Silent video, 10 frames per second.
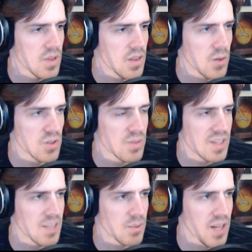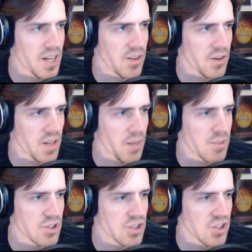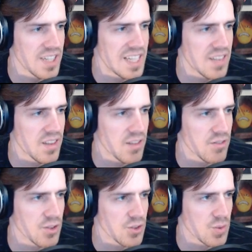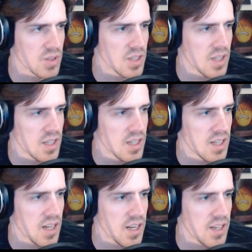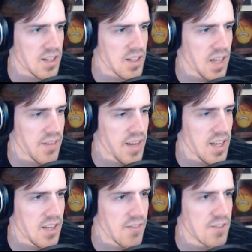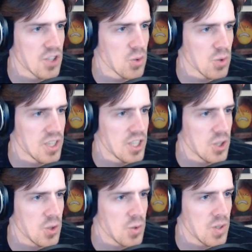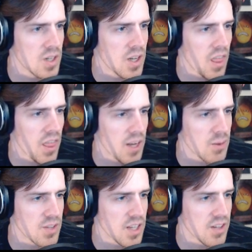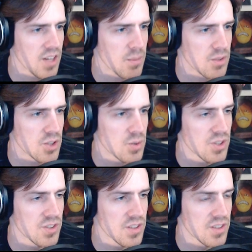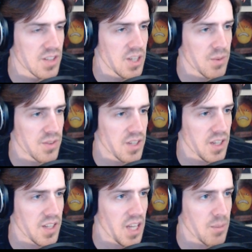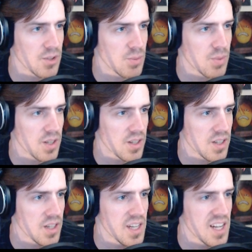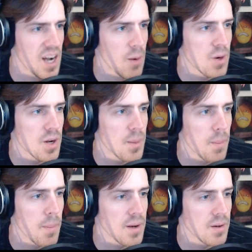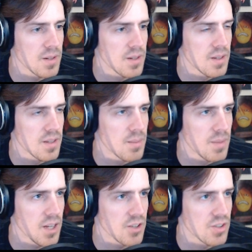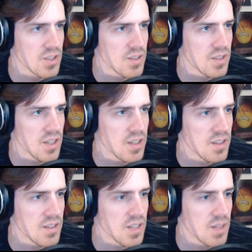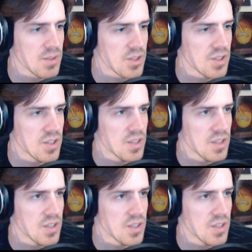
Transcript: They don't seem killable either. Like, I'm pretty sure I tried to hit that first one, and he didn't have any visual cue that he was taking damage. Which isn't to say he wasn't taking damage, but I wouldn't bet on him actually taking damage.